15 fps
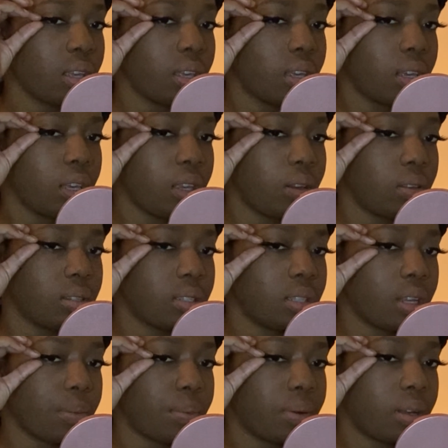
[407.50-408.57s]
It does
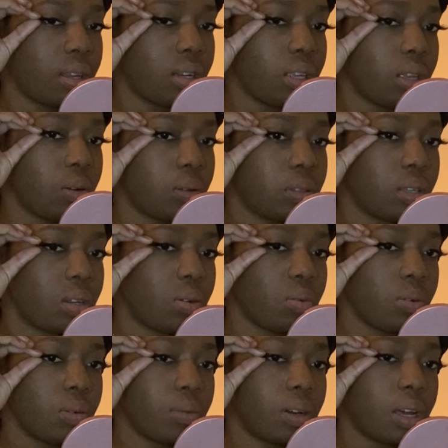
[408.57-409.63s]
snap on, you know, so I do
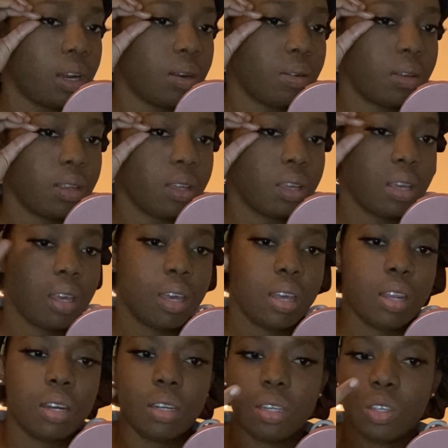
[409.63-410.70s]
oh god.
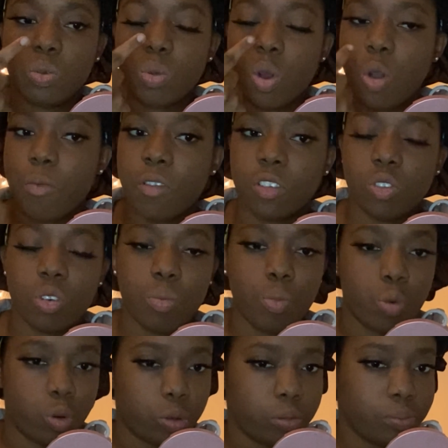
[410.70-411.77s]
This one come out some more.